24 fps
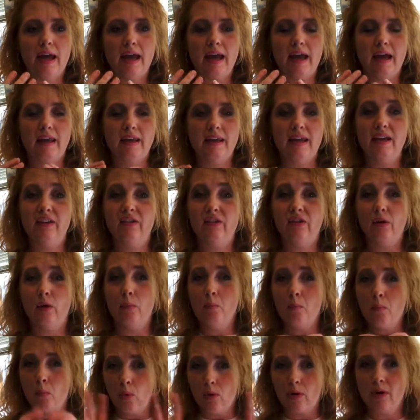it's
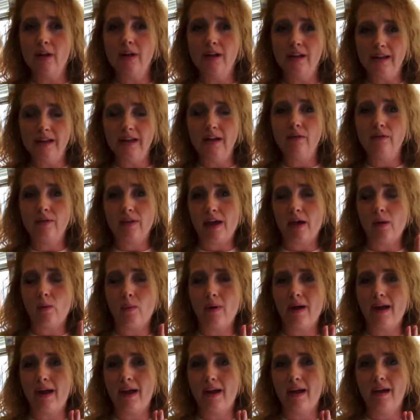more clear that
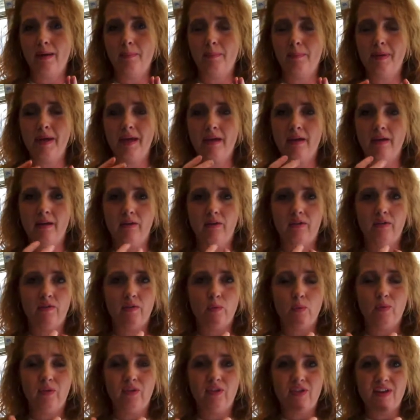way because
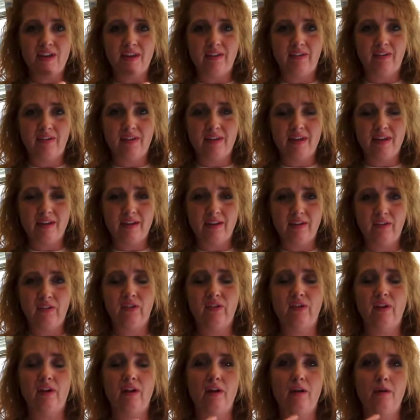if it was
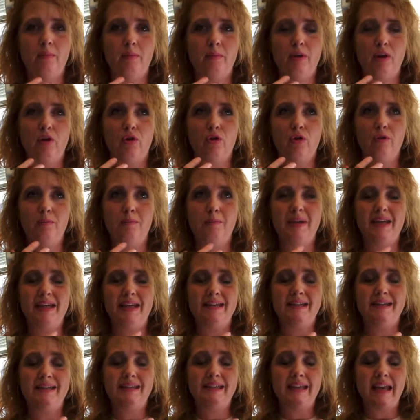this, it could
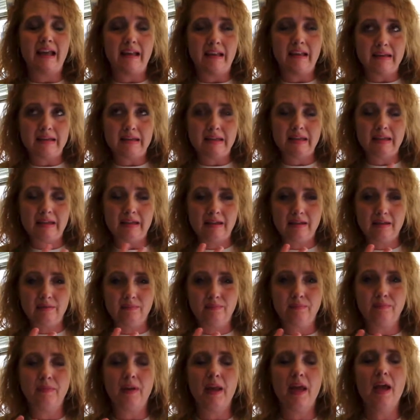be
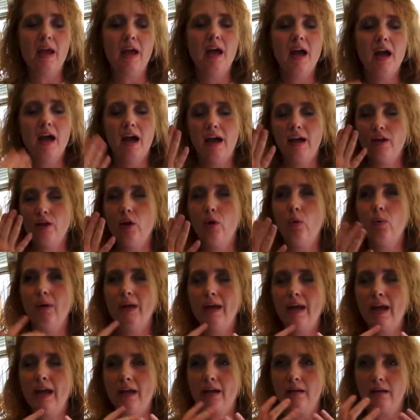skeleton. I know
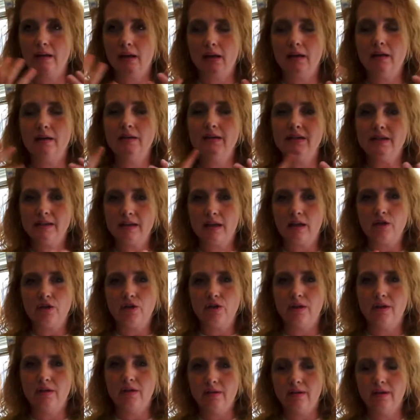we had a lot of
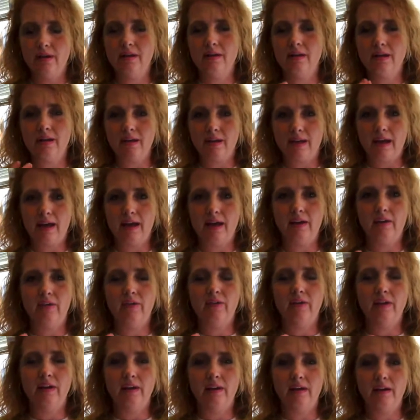discussion in the
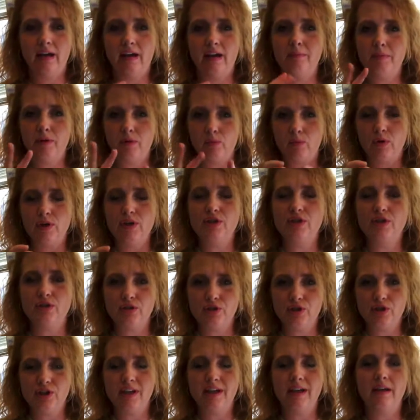class and I've been
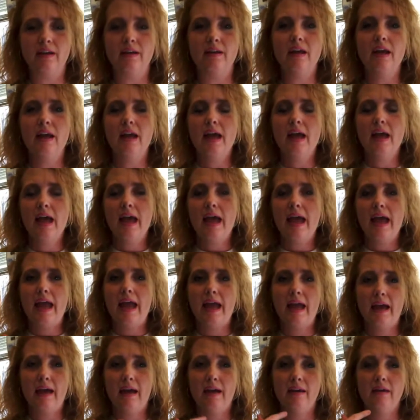researching it.
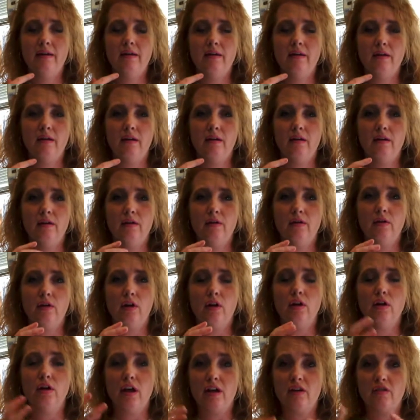And a
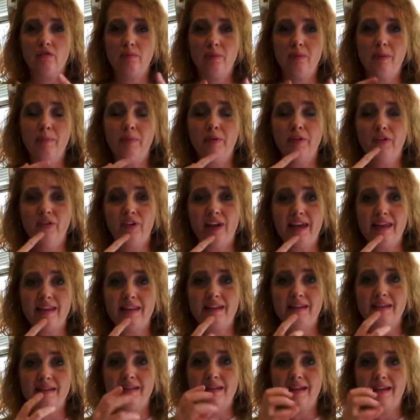lot of people say
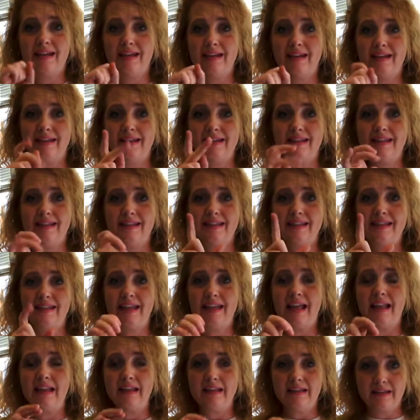that
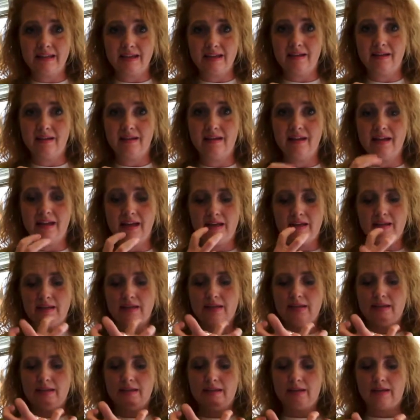skeleton
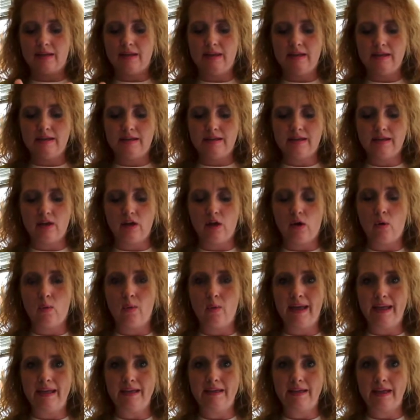is this
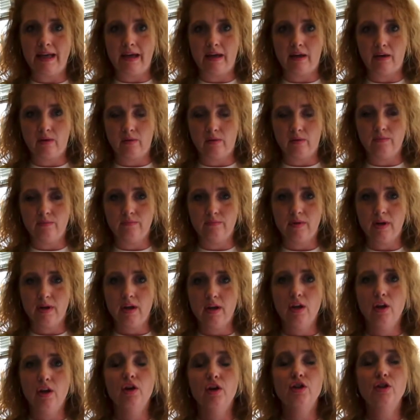going down.
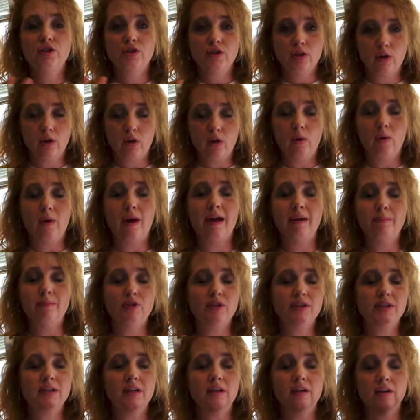So
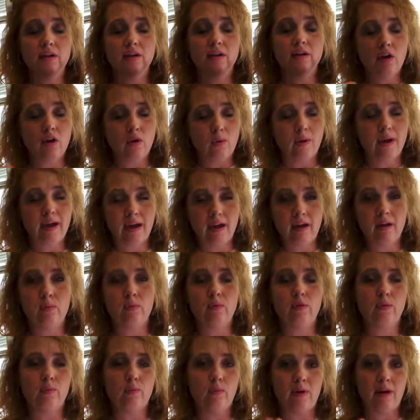I'm just going to go ahead
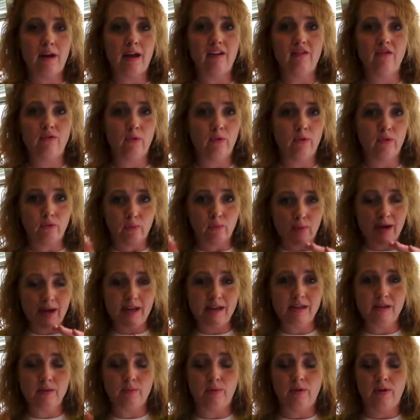with what I was
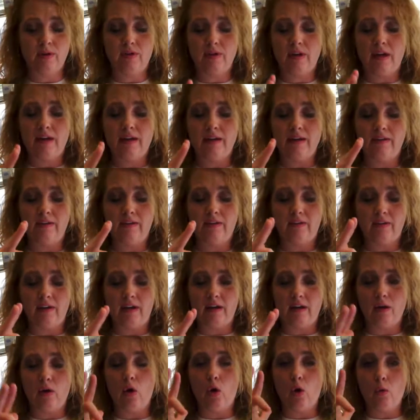raised with, and it's
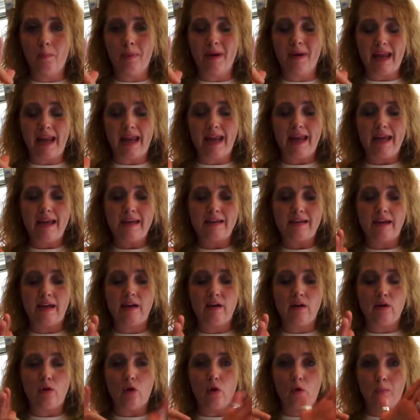open 8
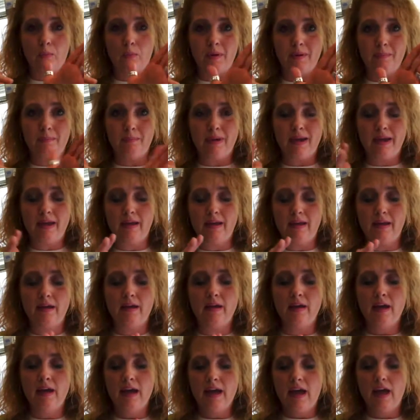and an open
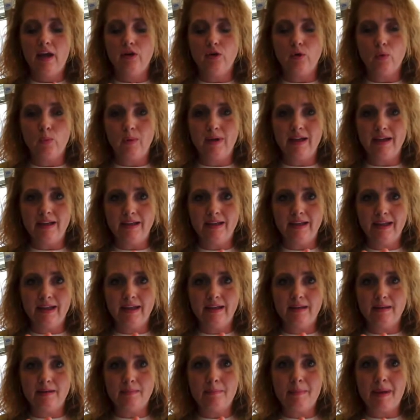B, and you're
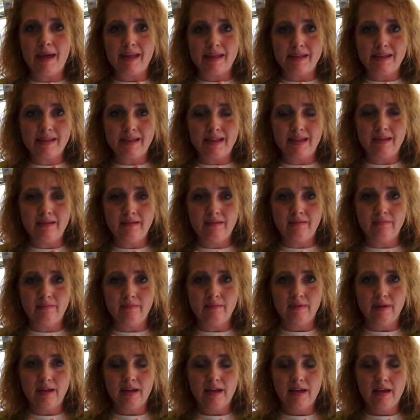wiggling it,
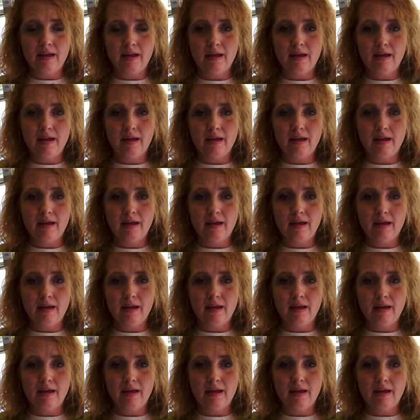medicine,